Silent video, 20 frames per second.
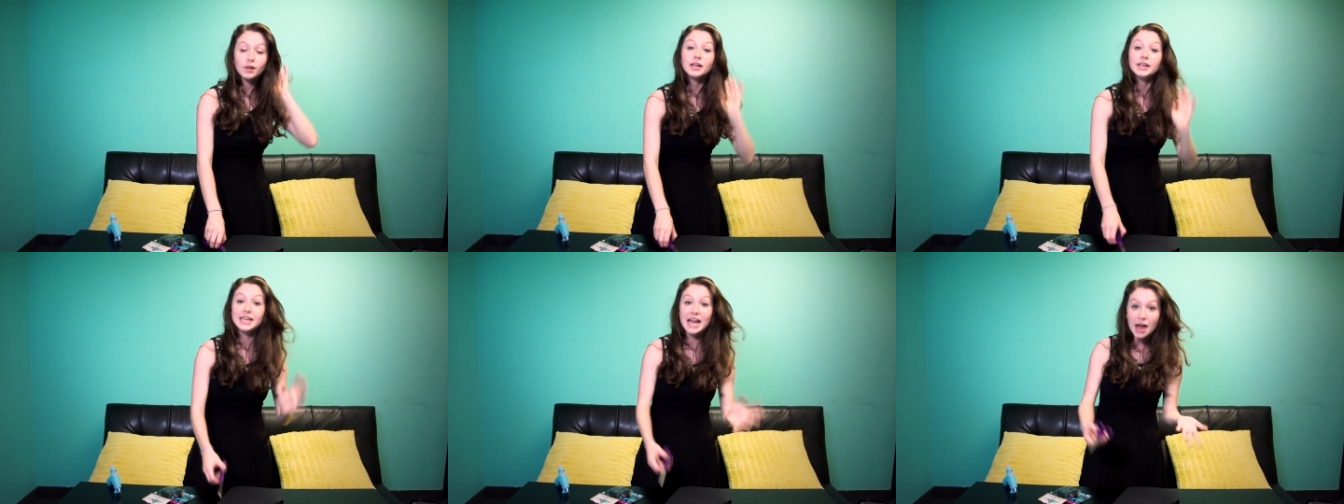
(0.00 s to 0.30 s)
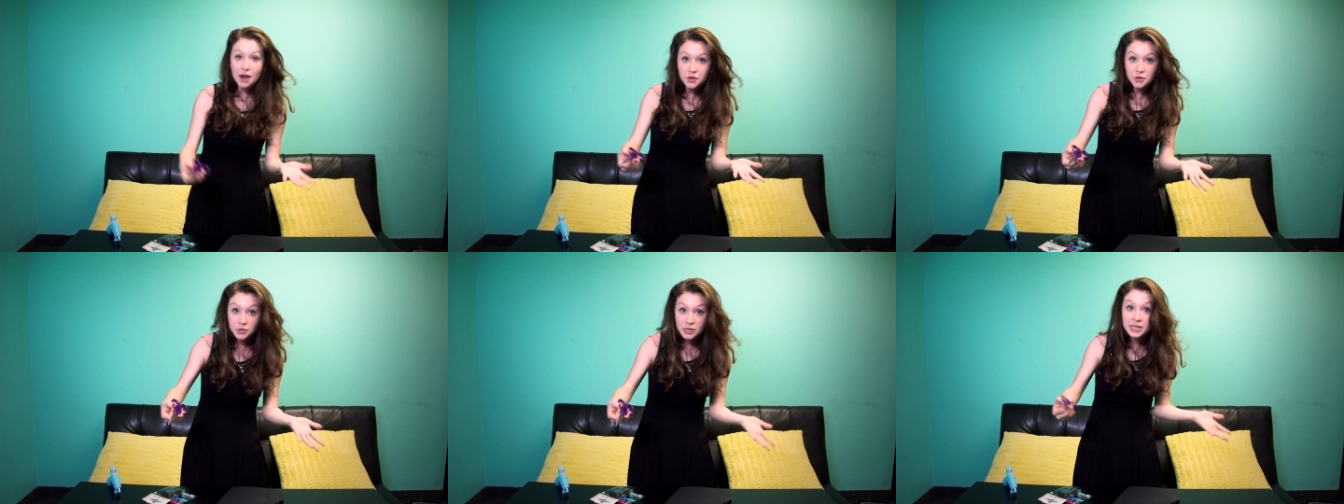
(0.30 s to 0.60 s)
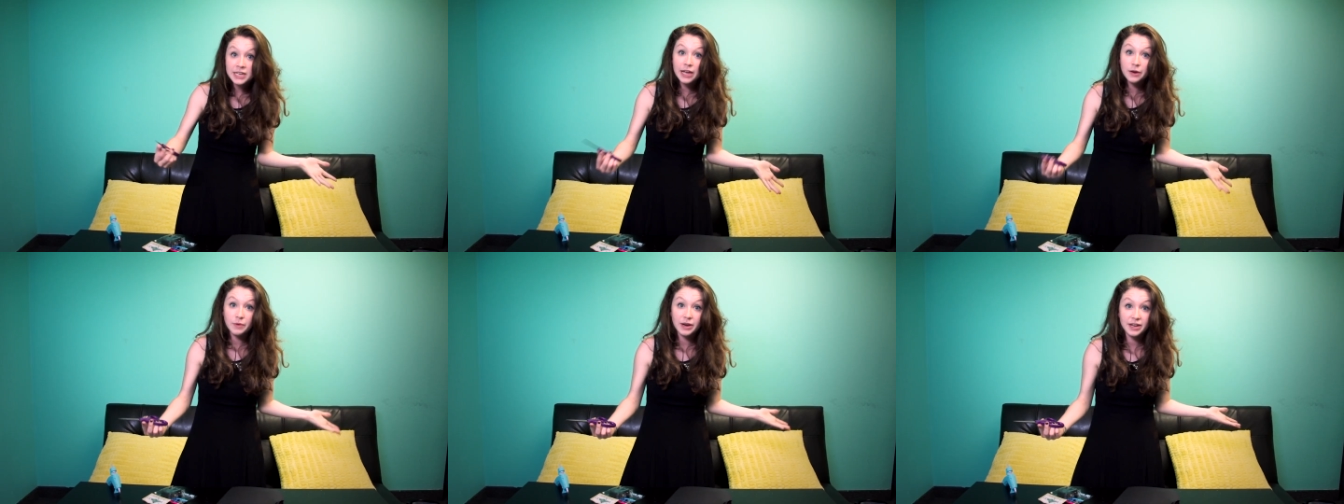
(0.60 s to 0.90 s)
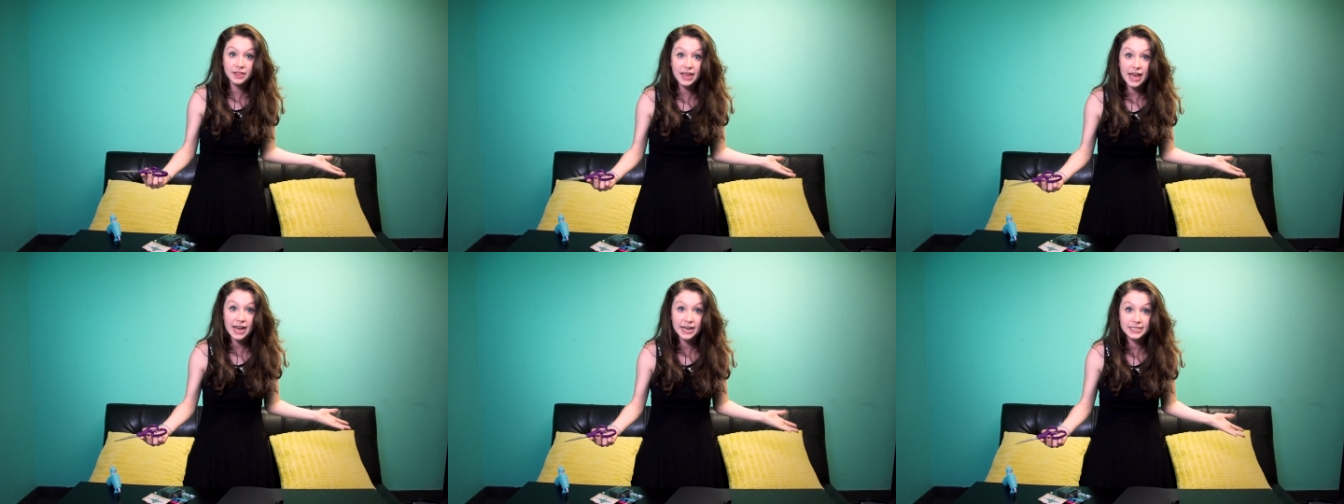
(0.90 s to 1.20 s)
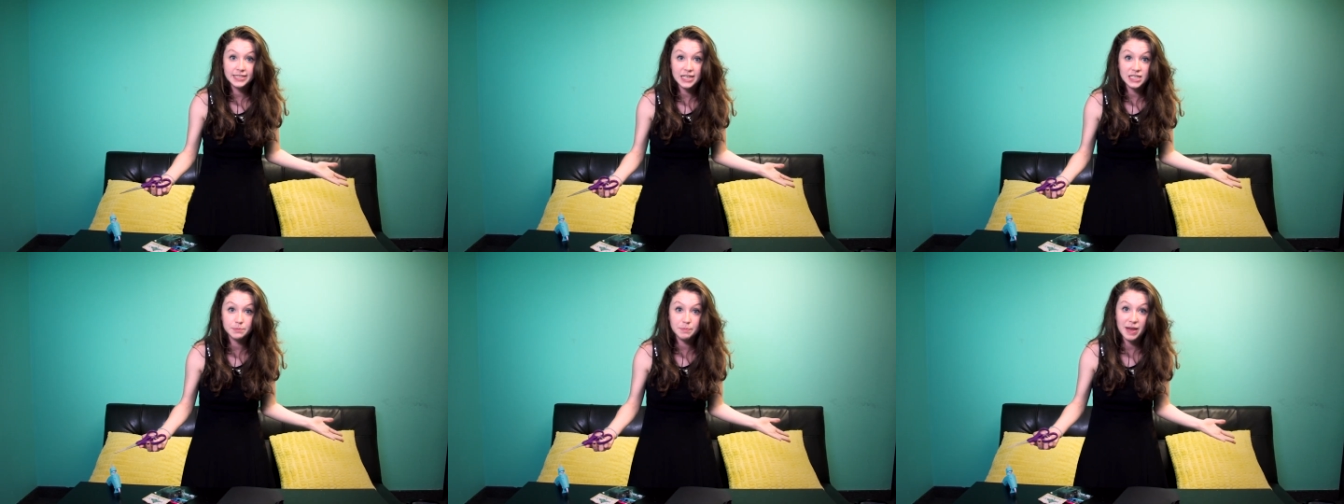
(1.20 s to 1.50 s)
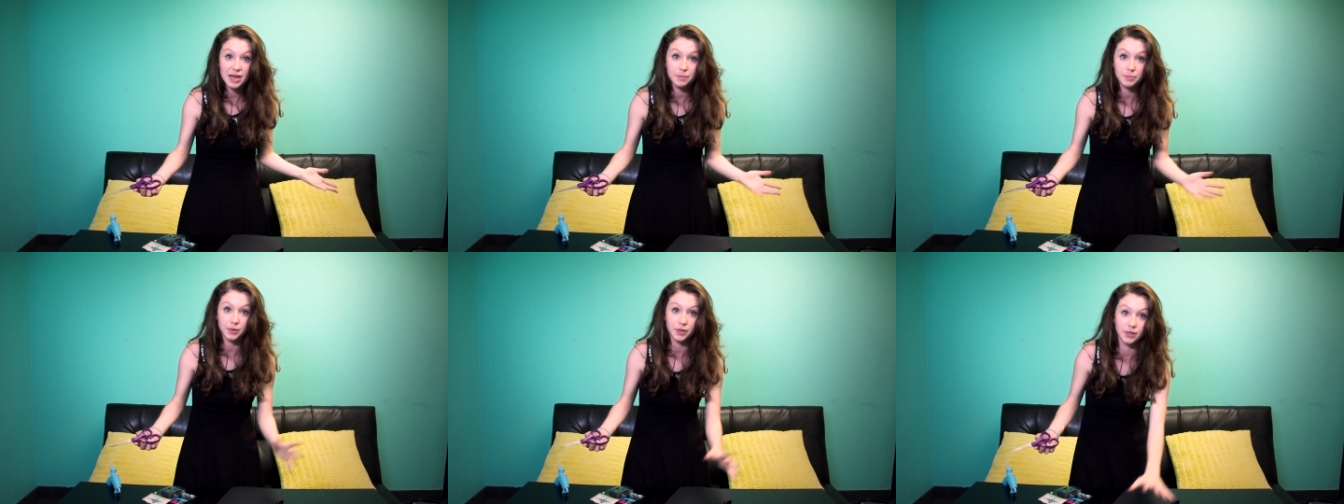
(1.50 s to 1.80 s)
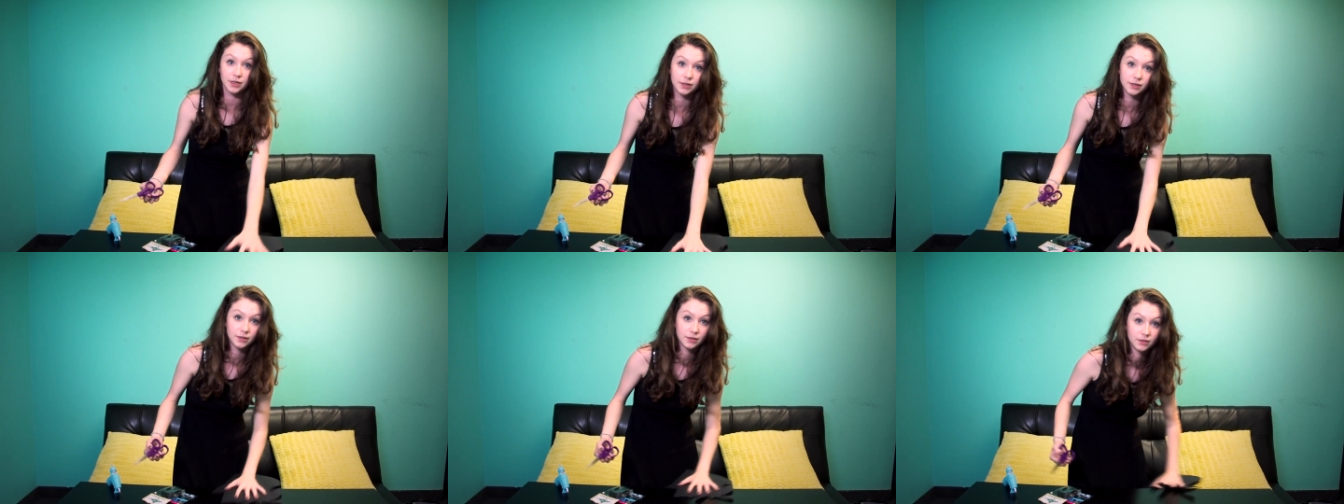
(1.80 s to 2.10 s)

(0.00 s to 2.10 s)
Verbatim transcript: Now you can get rid of the excess paper.